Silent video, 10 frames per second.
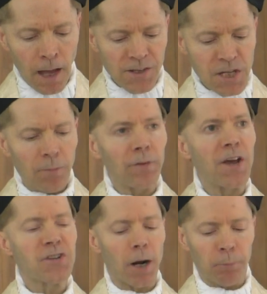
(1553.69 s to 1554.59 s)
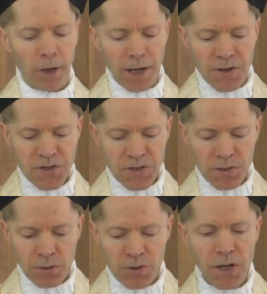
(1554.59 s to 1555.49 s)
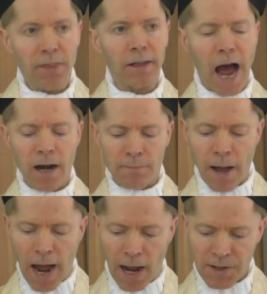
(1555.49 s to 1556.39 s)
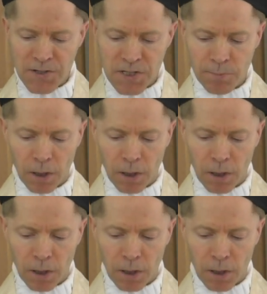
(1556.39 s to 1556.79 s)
And some of these are priests who say the Latin Mass,